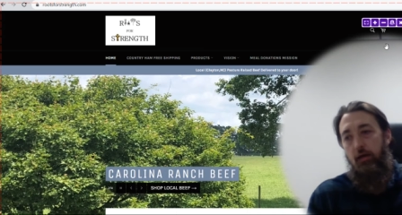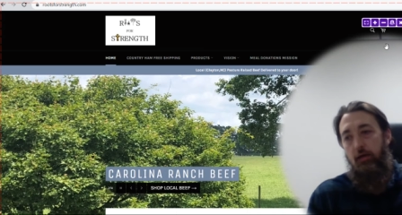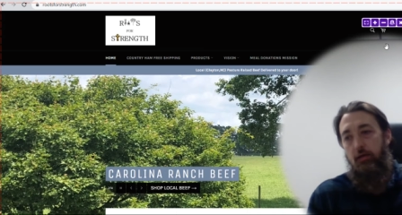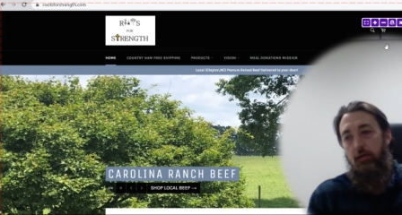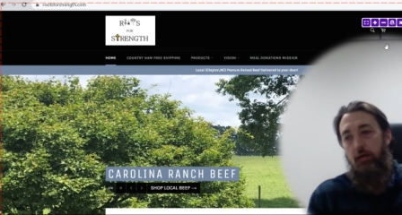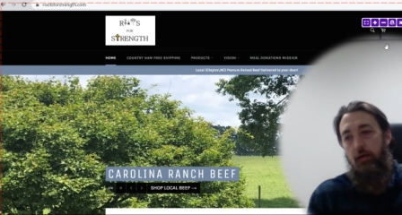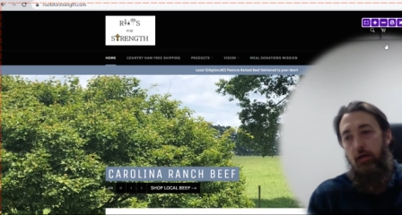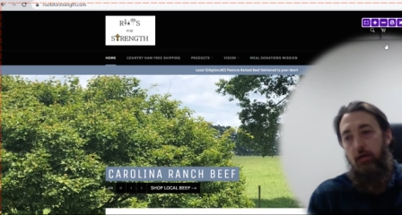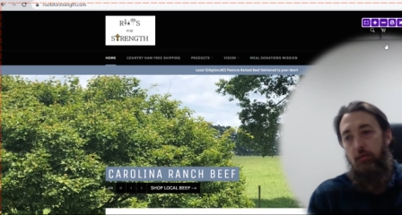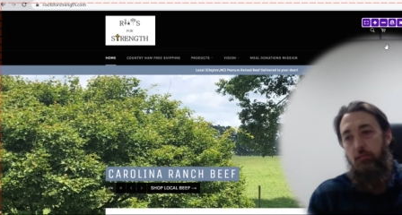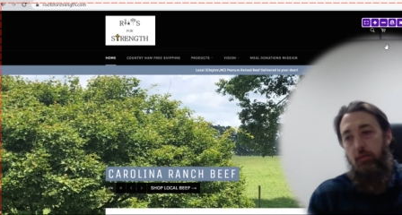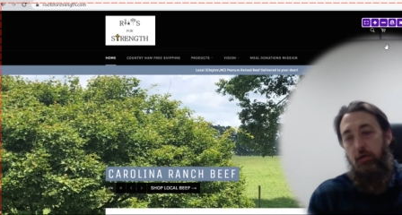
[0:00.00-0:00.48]

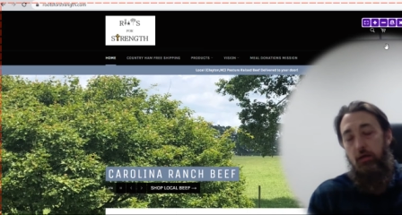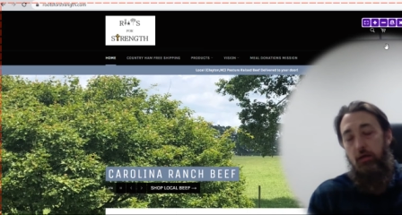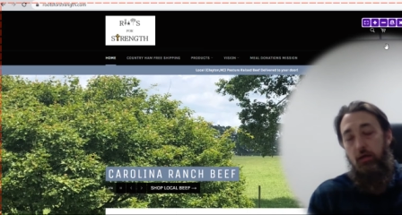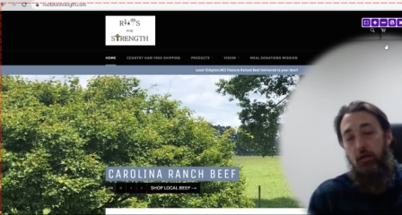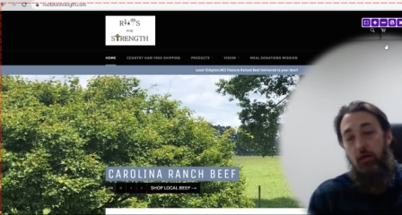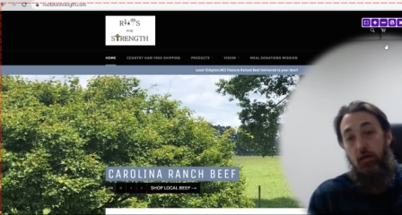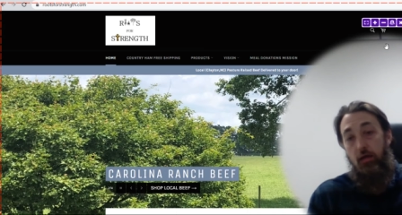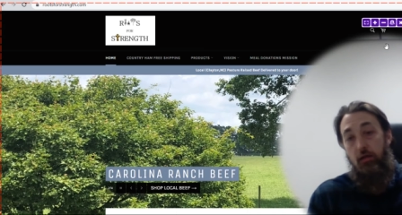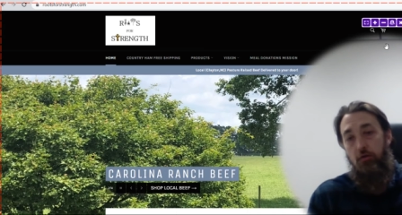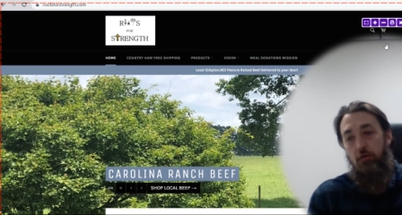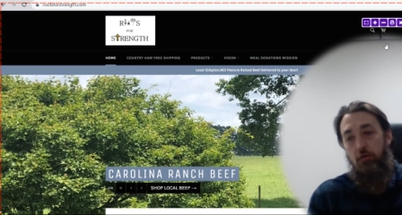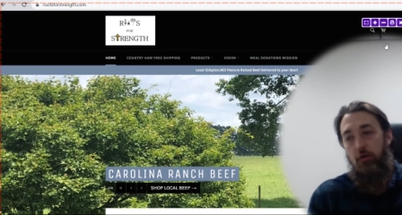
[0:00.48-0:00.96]
and and
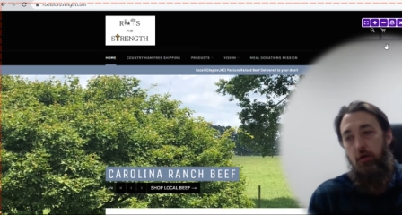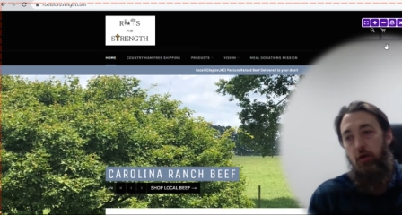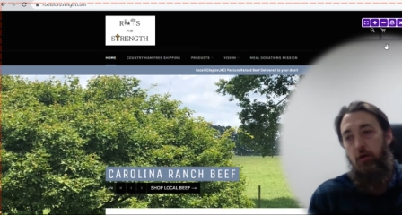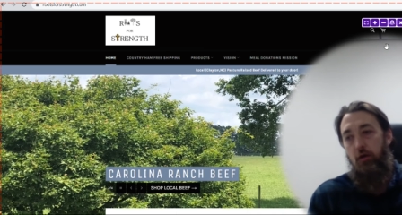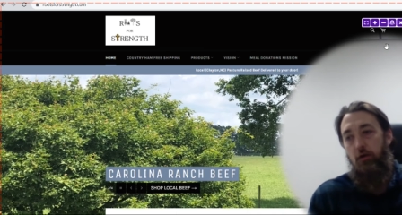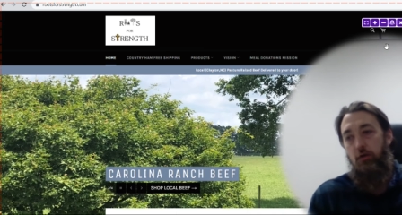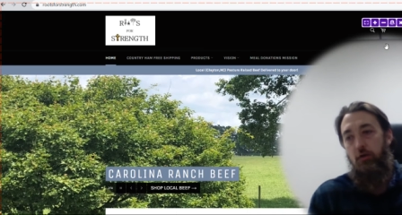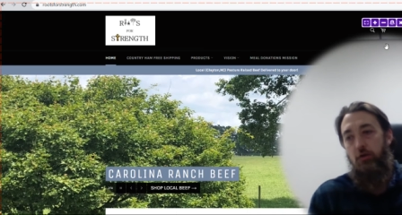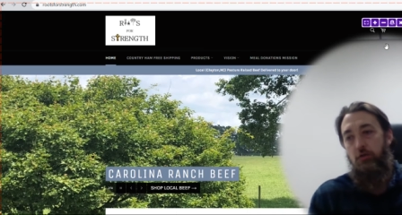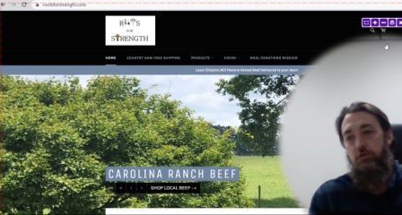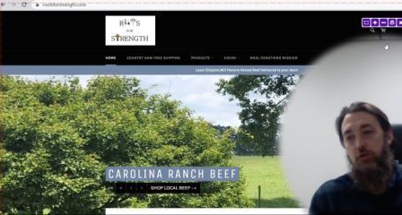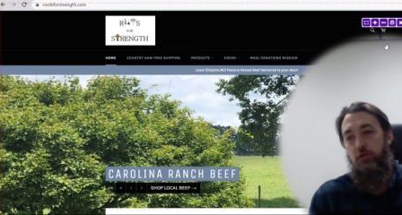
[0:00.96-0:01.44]
being and you're
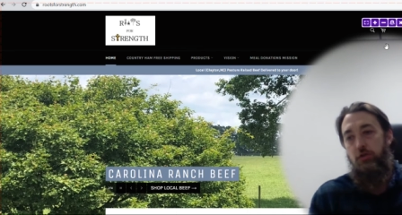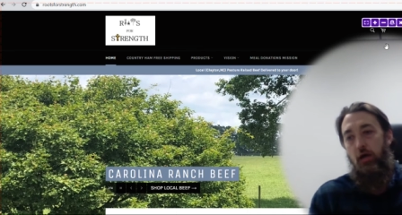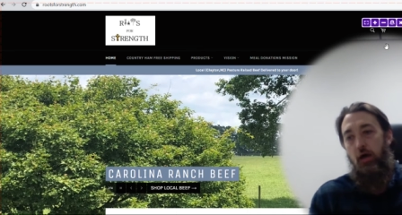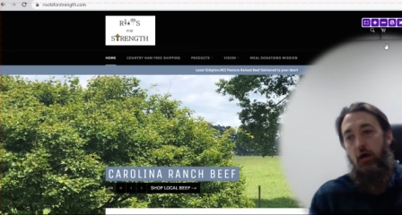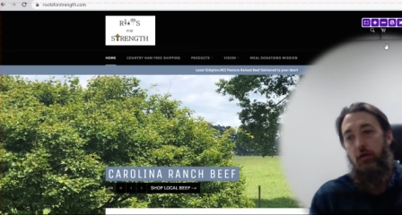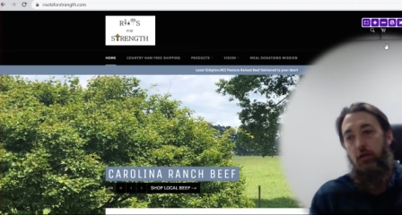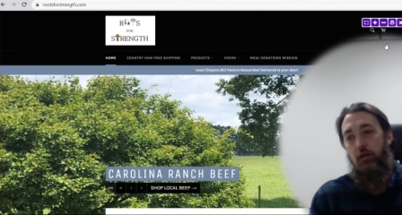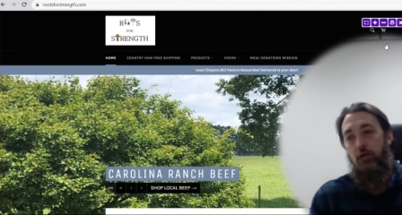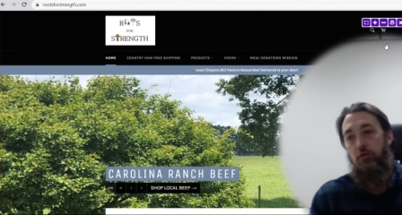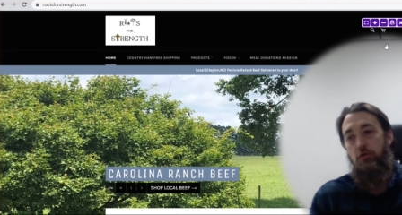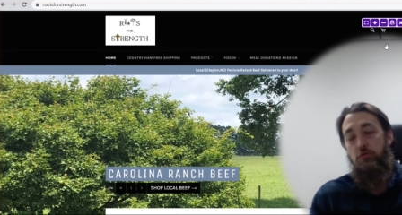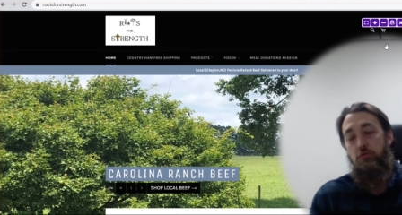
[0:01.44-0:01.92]
carrying a
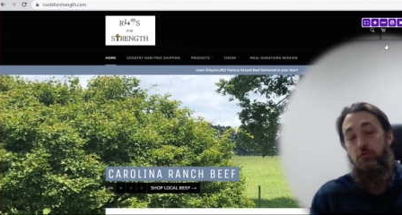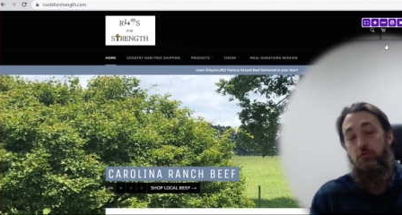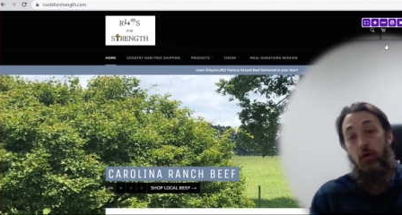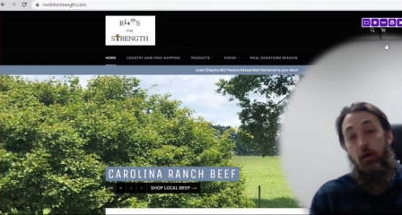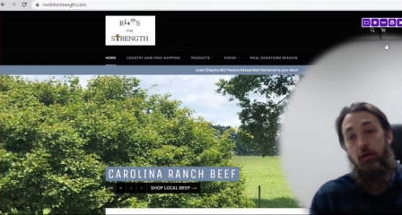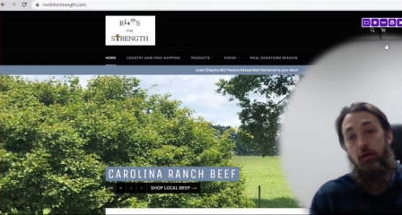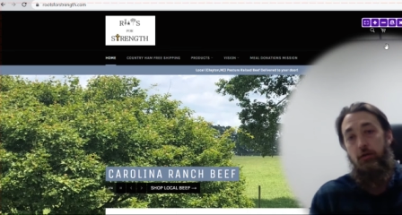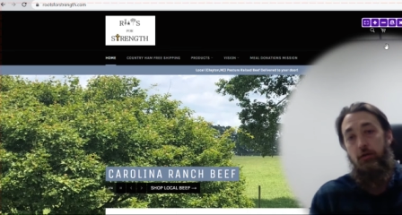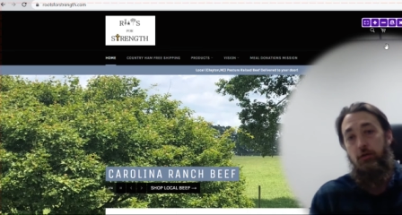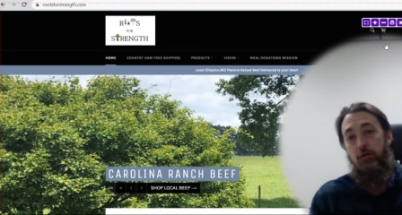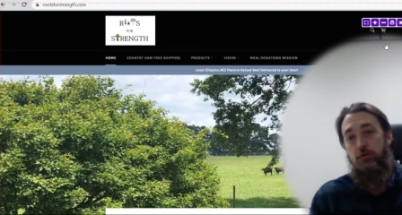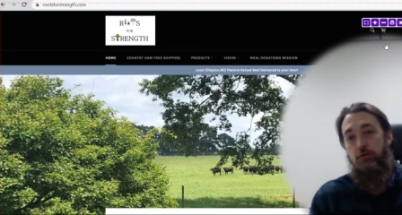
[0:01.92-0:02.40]
child and you're
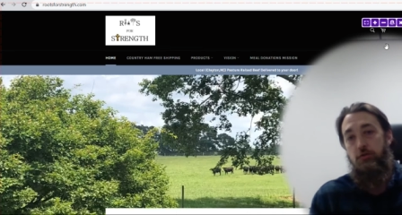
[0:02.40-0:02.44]
trying to